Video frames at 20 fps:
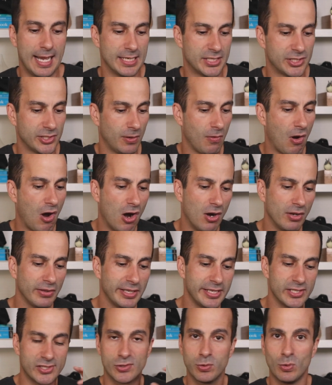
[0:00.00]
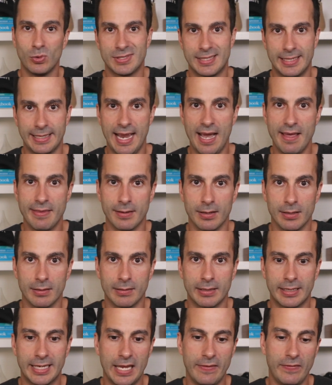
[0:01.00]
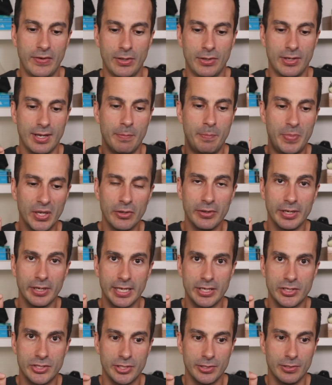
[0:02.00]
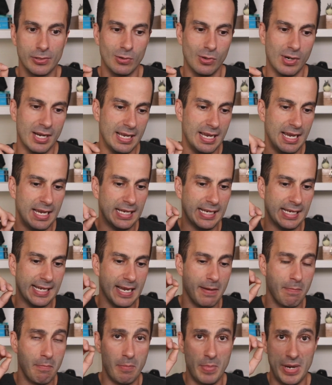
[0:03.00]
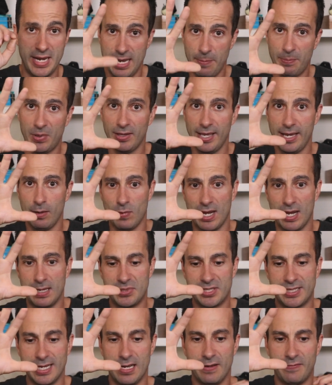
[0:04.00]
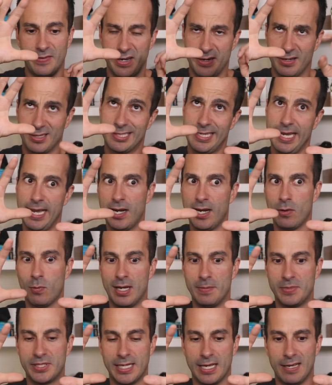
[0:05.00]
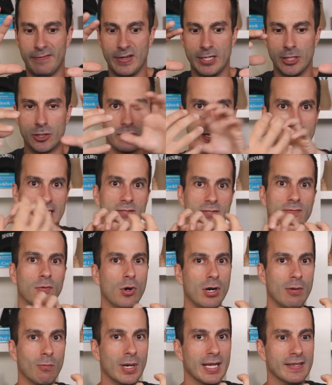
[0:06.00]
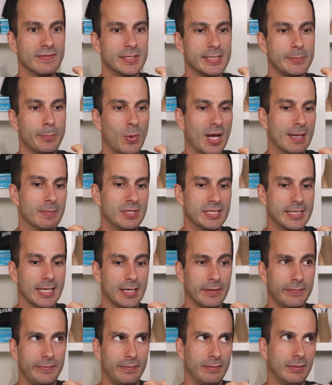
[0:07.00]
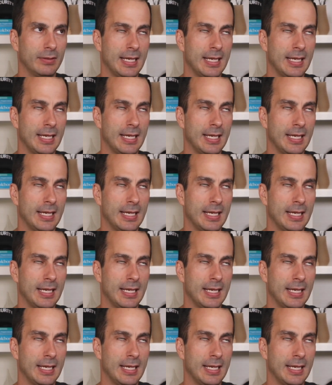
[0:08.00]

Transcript: So all these tools together give you the ability to manipulate web stuff, understand web stuff, and transform web stuff